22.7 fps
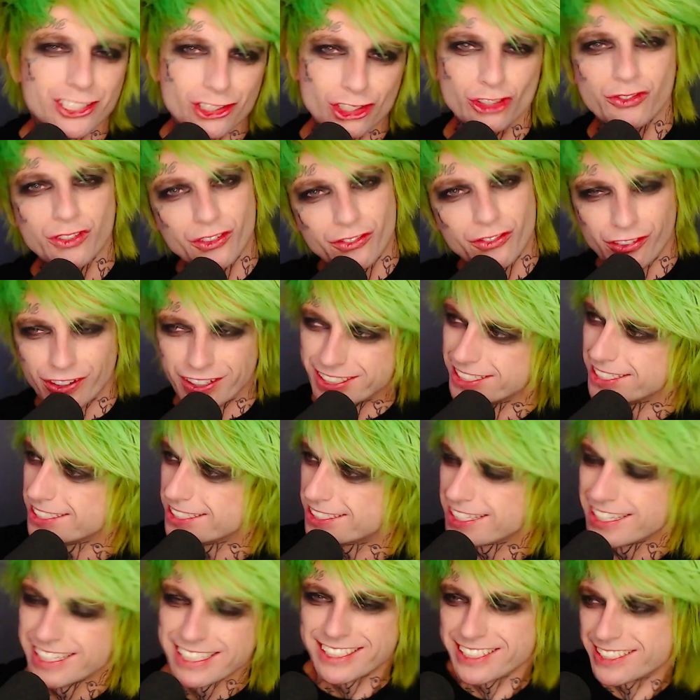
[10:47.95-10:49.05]
just for funsies.
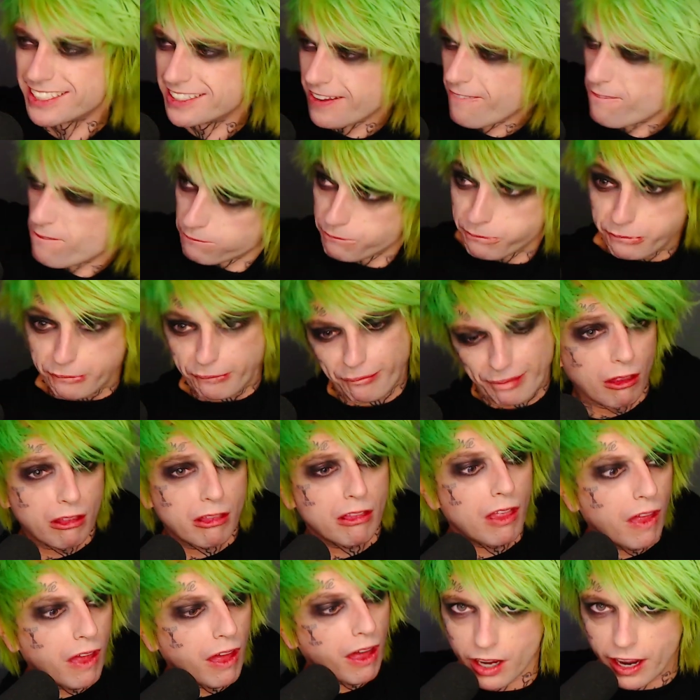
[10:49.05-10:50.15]
Just...
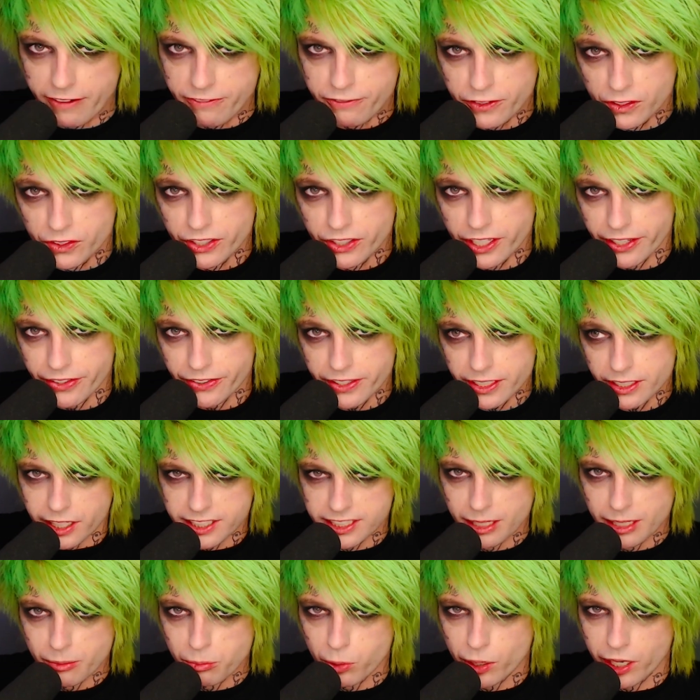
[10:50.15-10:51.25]
I feel nothing
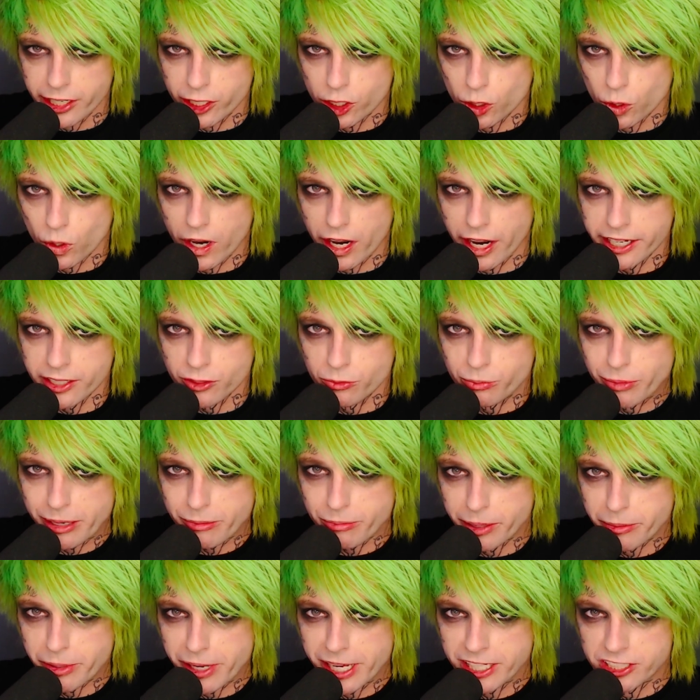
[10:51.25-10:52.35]
except when I cry and make
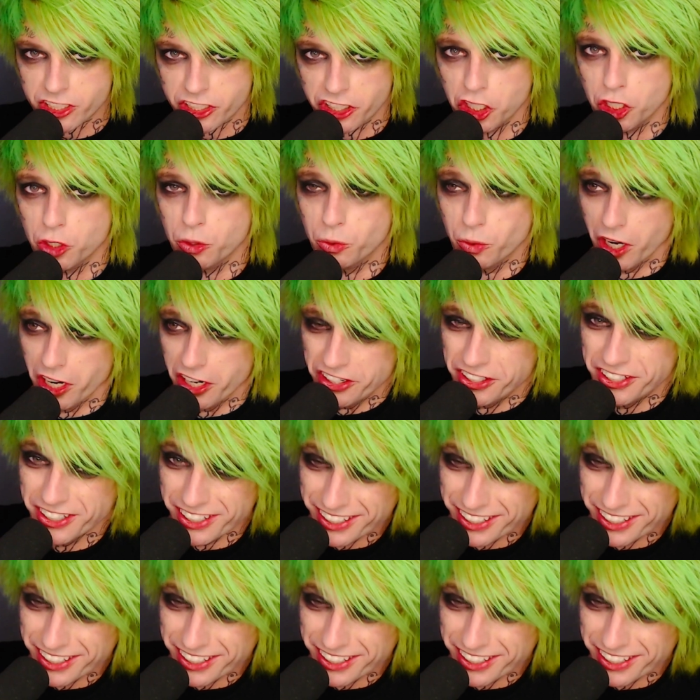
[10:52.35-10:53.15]
my mascara run.